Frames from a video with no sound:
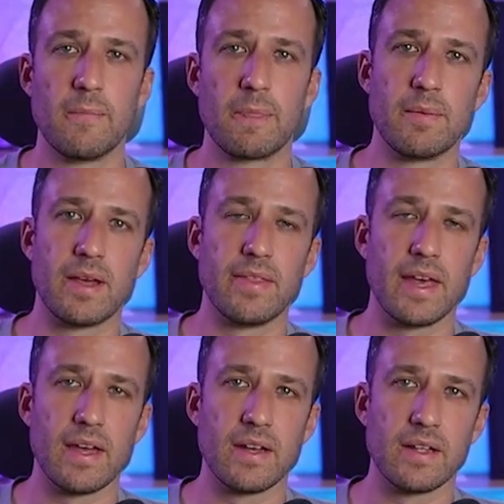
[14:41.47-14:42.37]
and
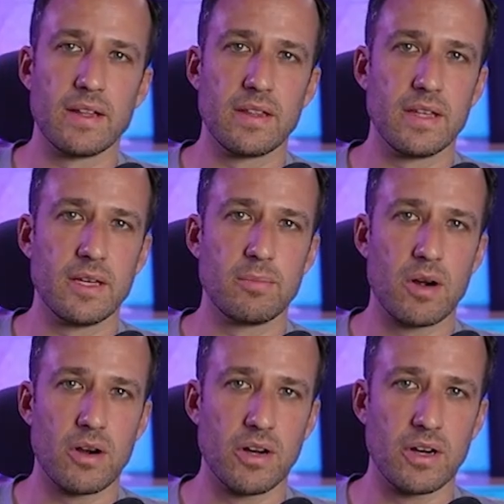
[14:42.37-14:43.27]
then the
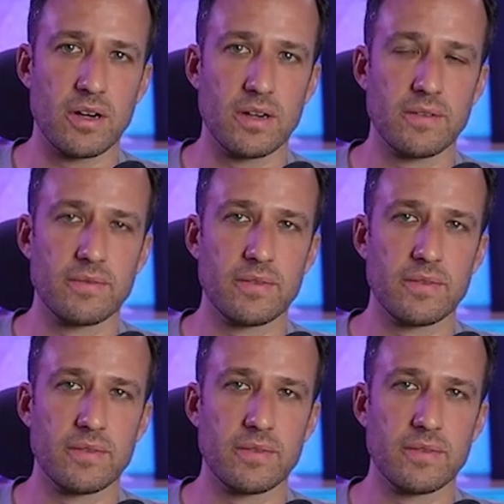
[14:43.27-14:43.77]
partner